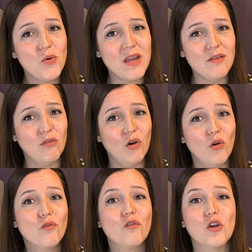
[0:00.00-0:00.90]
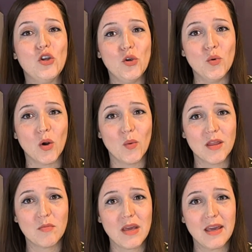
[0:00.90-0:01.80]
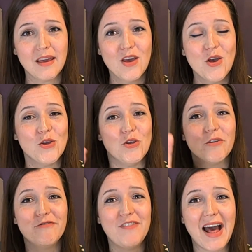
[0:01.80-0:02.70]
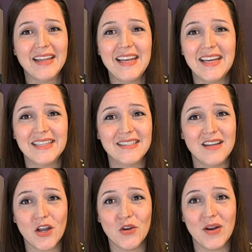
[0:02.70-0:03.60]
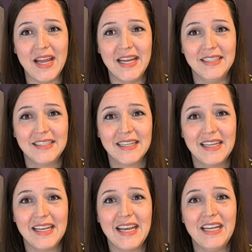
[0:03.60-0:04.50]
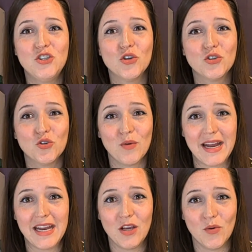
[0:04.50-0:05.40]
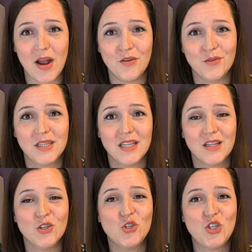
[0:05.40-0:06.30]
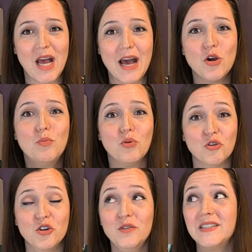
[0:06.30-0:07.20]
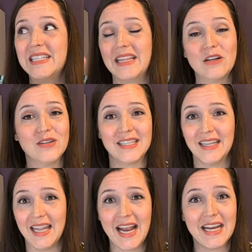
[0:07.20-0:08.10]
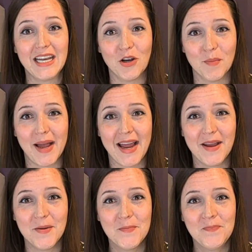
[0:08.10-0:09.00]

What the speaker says: no evil, for you are with me. Your valley is not your end. It's your training ground. The shadow proves that there is a light nearby.